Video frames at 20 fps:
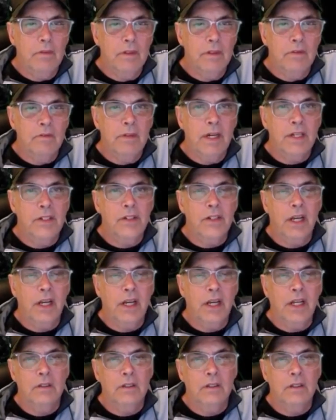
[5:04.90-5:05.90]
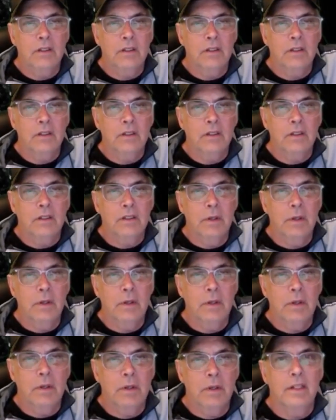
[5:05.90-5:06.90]
red channel. A lot of people
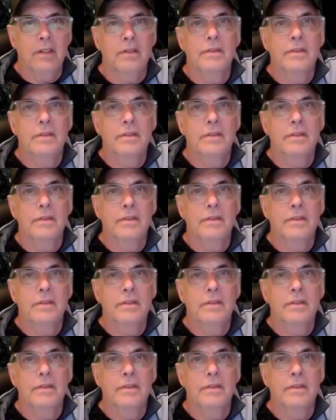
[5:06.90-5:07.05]
watching it.